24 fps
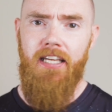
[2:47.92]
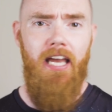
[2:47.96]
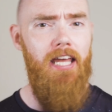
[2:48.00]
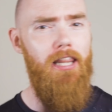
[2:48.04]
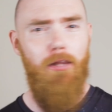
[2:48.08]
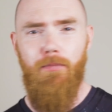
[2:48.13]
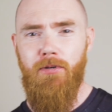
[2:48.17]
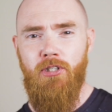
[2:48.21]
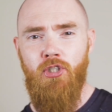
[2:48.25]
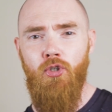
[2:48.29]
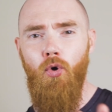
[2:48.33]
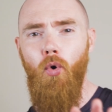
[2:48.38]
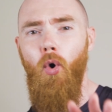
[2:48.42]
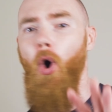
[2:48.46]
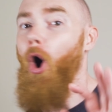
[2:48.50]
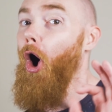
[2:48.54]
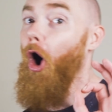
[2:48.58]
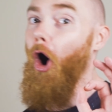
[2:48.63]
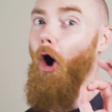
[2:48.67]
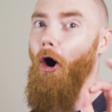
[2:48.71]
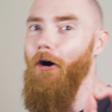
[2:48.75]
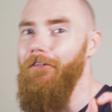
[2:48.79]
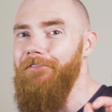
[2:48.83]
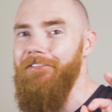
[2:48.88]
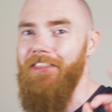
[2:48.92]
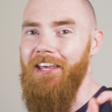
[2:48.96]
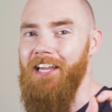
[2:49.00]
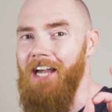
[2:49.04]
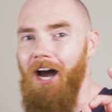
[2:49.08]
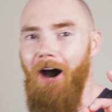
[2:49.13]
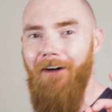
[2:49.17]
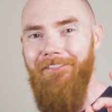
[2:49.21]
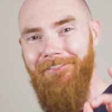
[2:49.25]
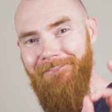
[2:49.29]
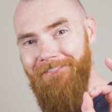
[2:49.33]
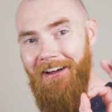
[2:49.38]
Yet there was no
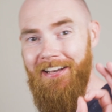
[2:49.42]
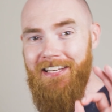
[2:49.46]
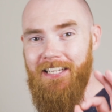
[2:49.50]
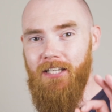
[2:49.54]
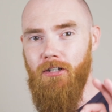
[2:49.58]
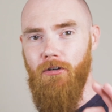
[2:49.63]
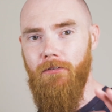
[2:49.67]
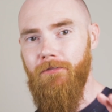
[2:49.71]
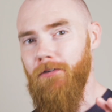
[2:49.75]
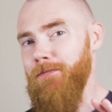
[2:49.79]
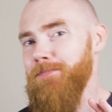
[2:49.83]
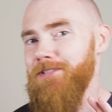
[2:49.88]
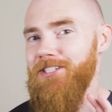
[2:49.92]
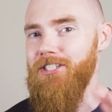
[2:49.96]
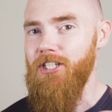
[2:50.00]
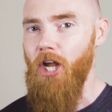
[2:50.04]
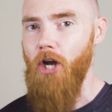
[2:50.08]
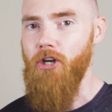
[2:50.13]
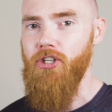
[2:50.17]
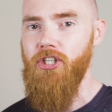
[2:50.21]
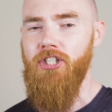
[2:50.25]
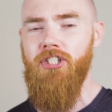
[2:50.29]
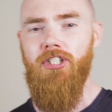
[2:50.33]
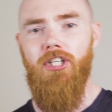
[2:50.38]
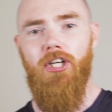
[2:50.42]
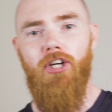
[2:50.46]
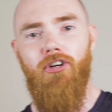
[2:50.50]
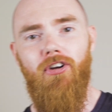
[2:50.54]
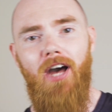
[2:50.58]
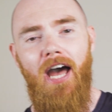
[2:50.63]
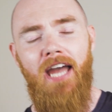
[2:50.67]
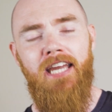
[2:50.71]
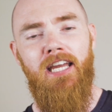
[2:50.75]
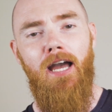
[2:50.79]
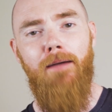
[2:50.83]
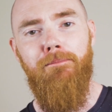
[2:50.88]
off-the-cuff video from Sturgeon
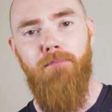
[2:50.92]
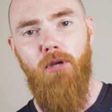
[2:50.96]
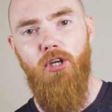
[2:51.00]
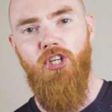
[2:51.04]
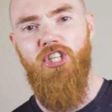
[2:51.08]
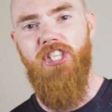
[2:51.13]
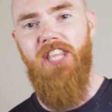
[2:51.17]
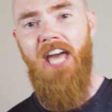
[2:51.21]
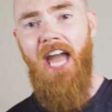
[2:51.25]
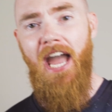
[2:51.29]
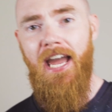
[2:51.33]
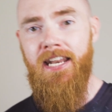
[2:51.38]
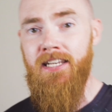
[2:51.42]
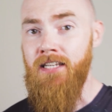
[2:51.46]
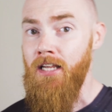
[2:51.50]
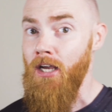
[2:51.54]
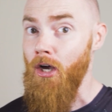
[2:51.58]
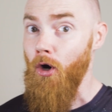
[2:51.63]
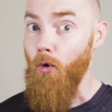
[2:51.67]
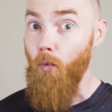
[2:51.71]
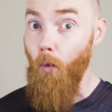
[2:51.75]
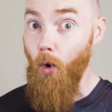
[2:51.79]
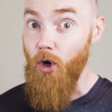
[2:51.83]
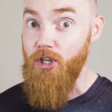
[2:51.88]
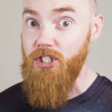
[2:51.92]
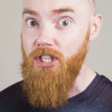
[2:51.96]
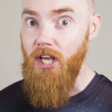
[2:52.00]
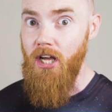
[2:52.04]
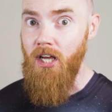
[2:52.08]
decrying abuse then, was